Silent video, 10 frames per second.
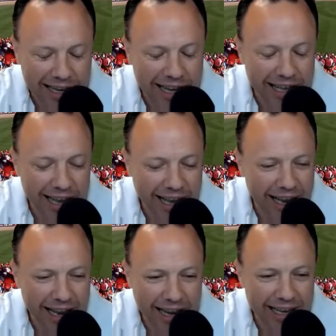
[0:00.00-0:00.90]
I, I can't, I,
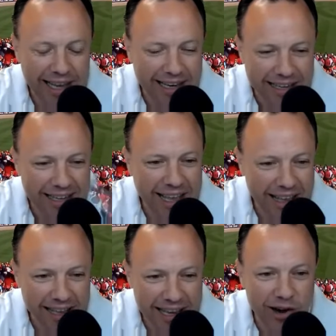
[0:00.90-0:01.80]
I can't c-
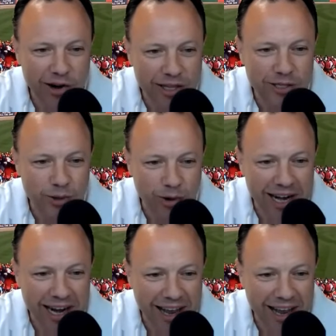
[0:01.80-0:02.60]
carry this one right